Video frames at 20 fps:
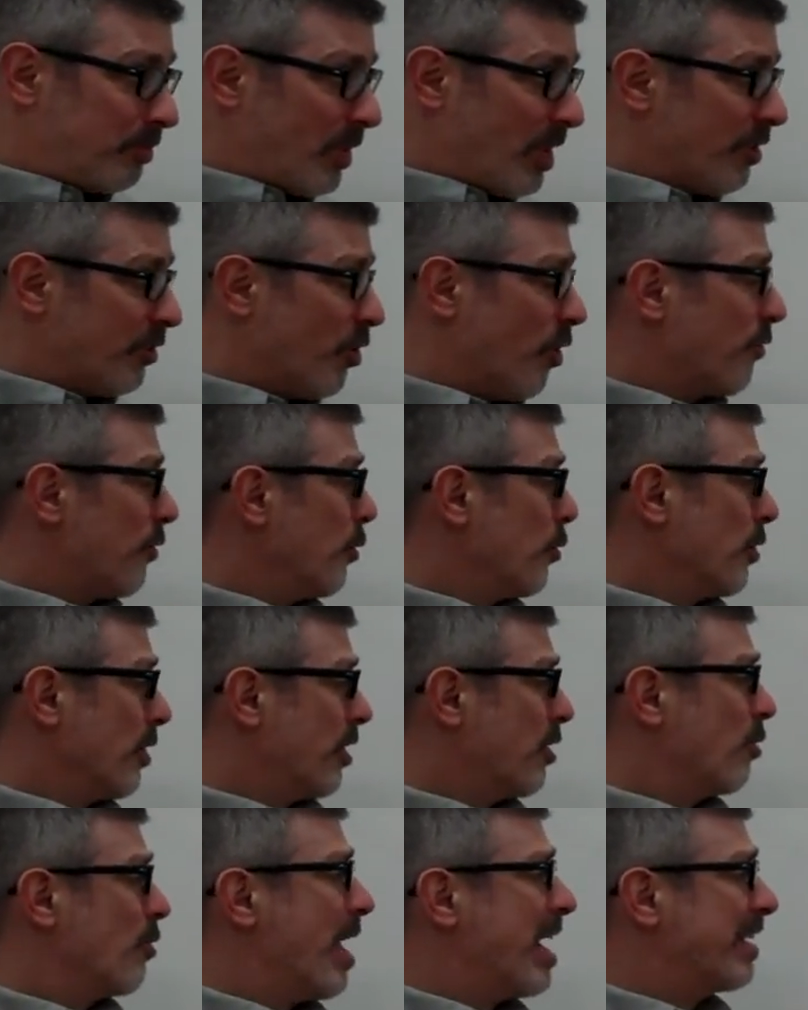So if you were to
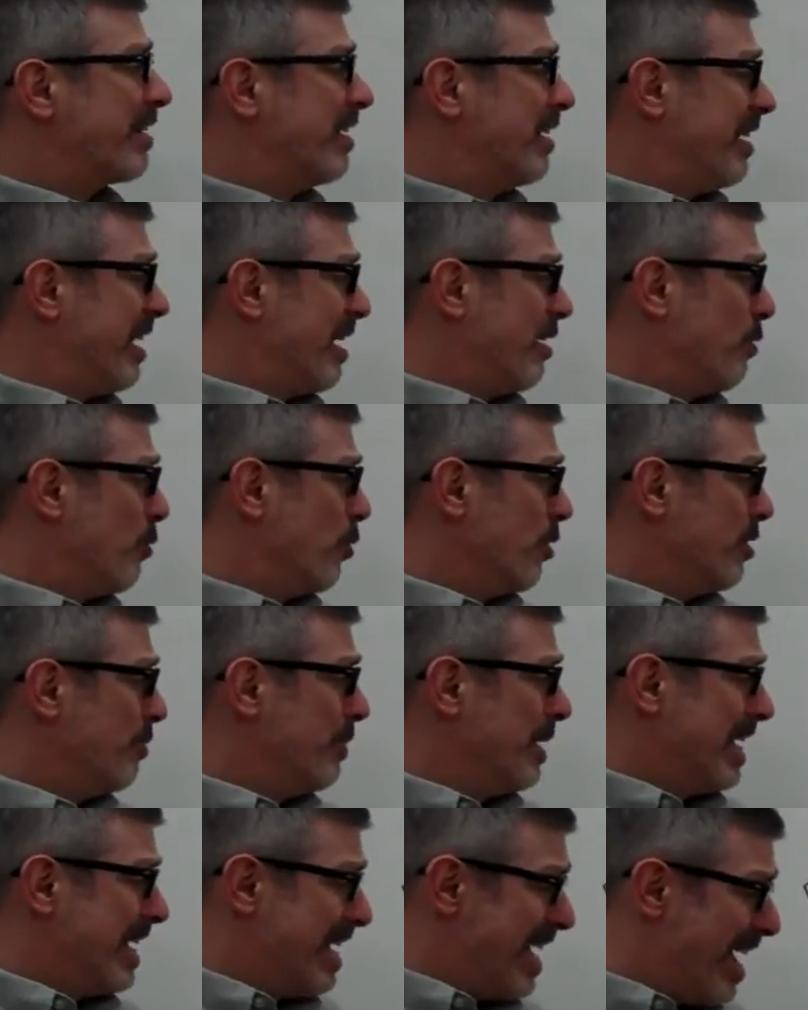correct it and you were to
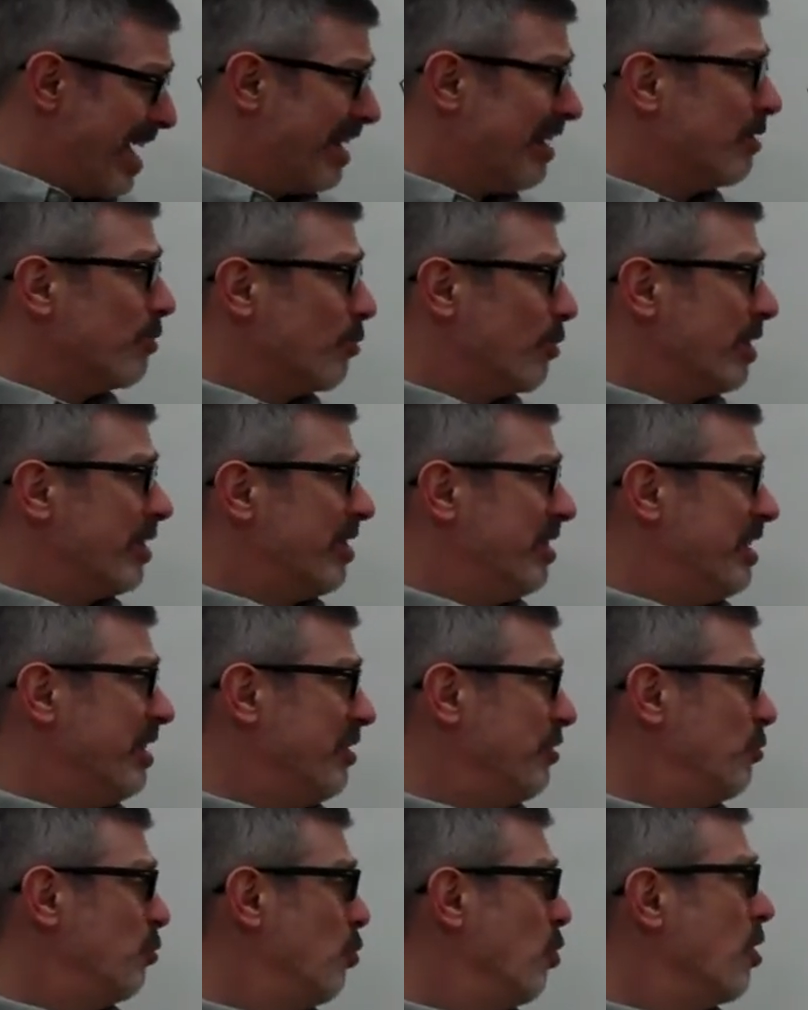begin with
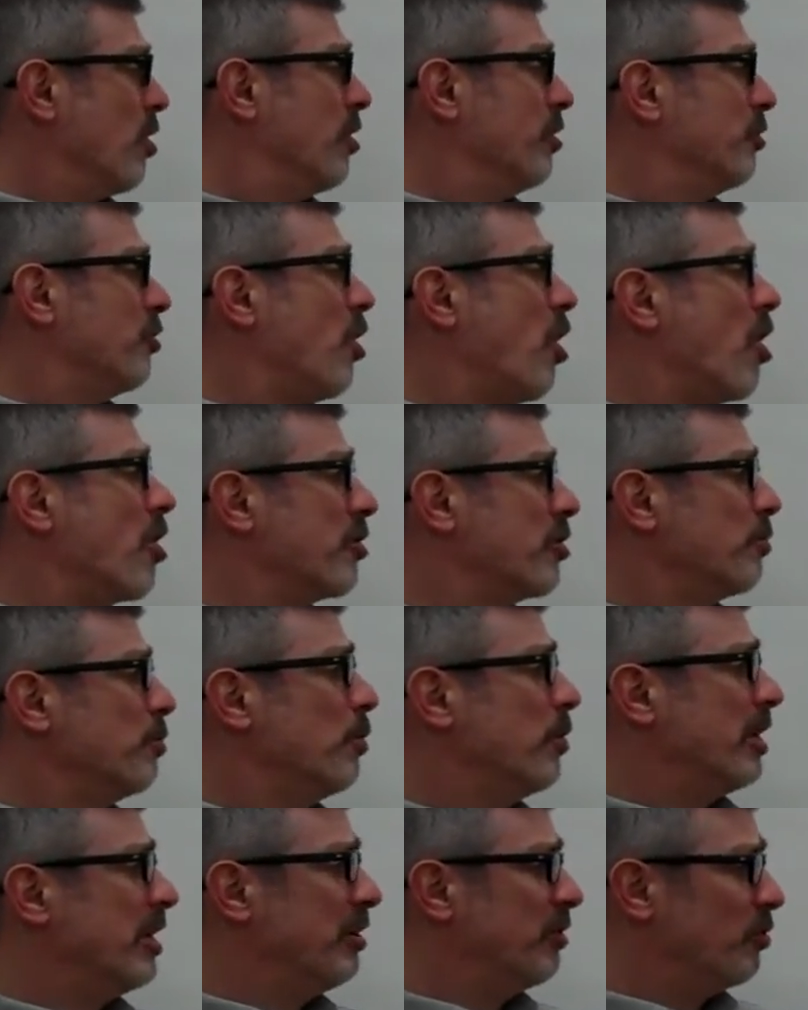these words, hard to
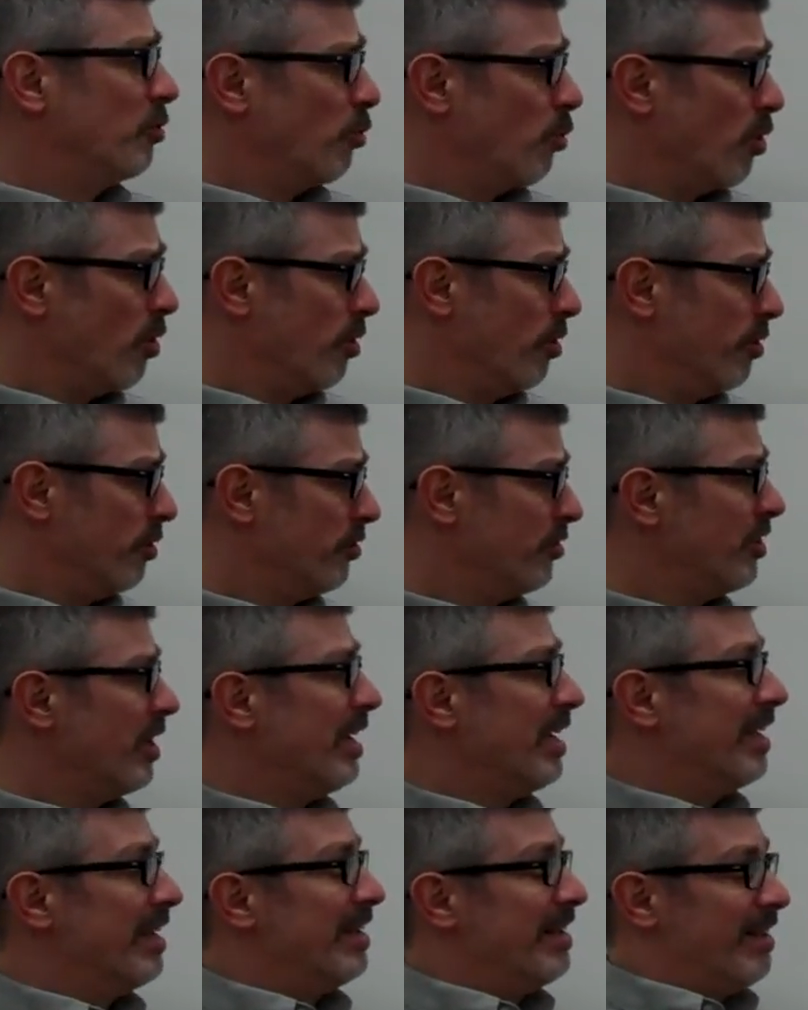put into words,
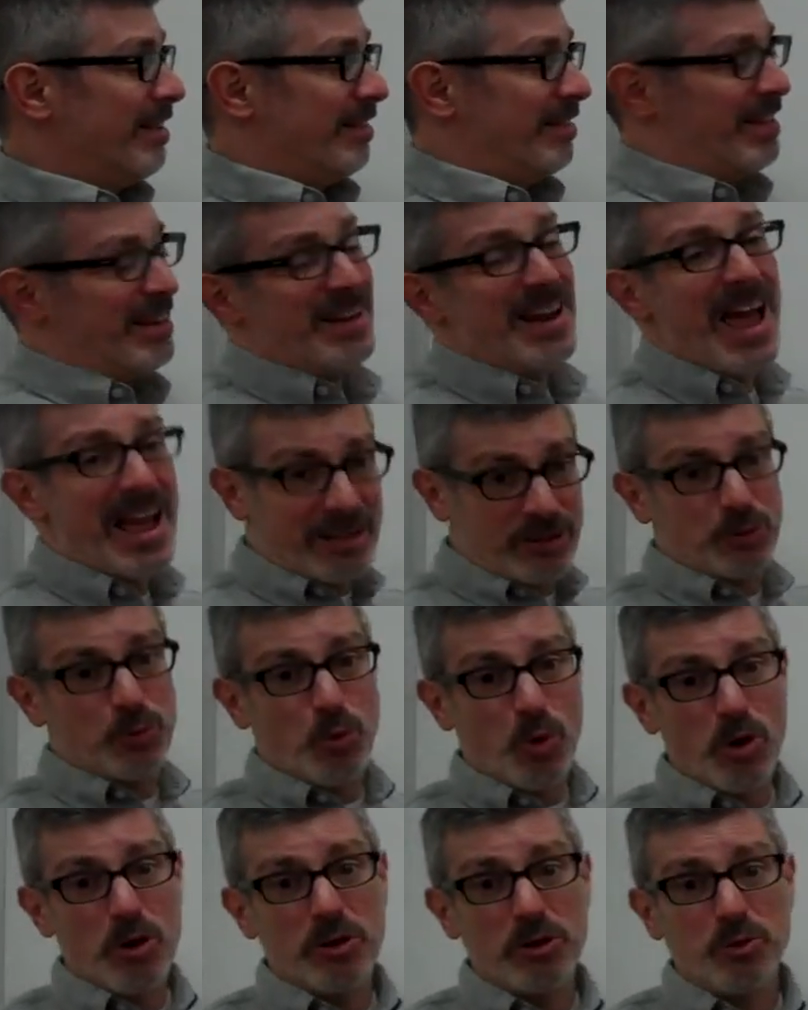the next
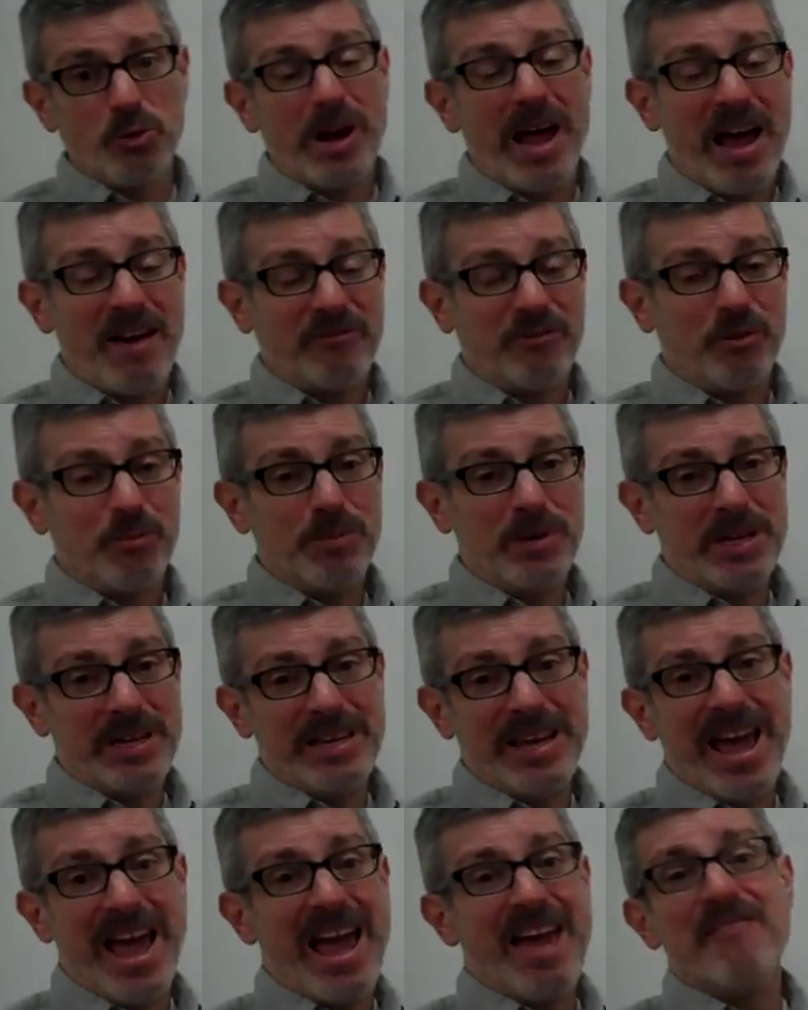words would have to
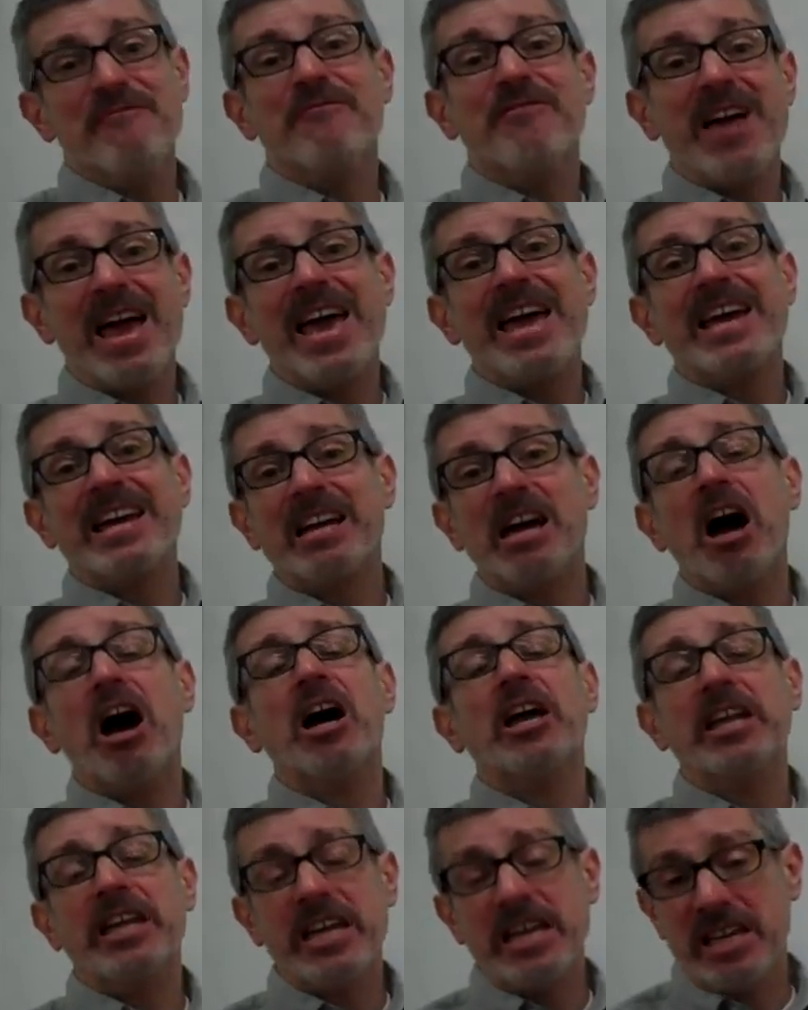be a vague
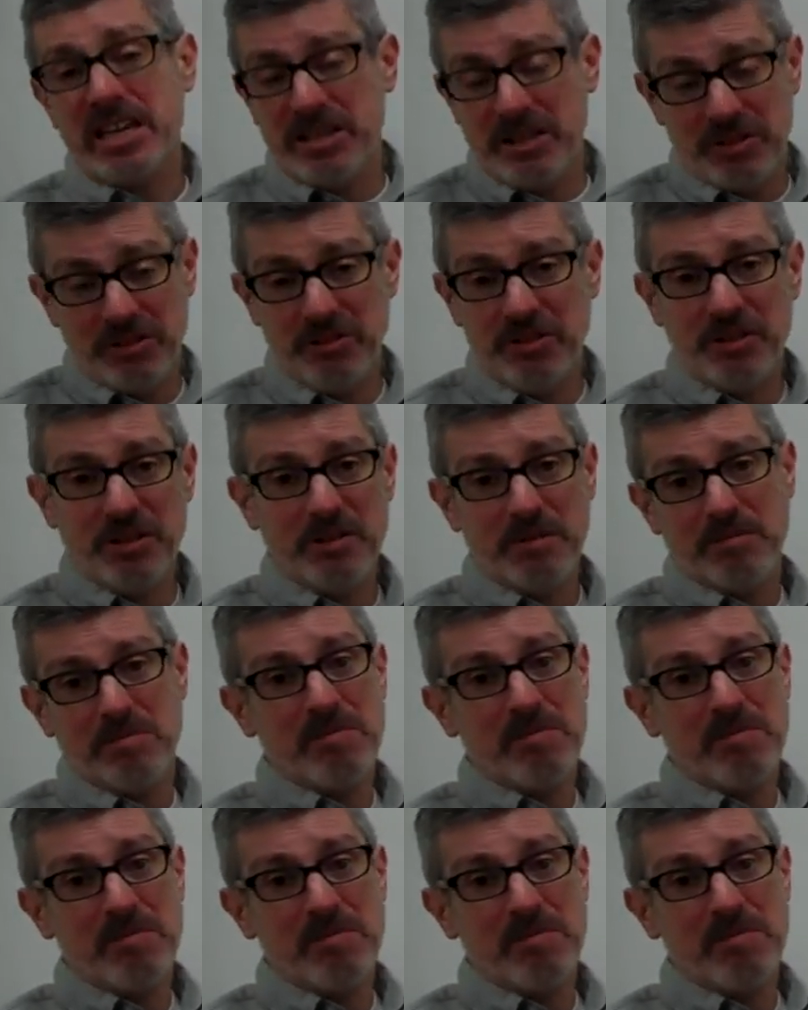unease.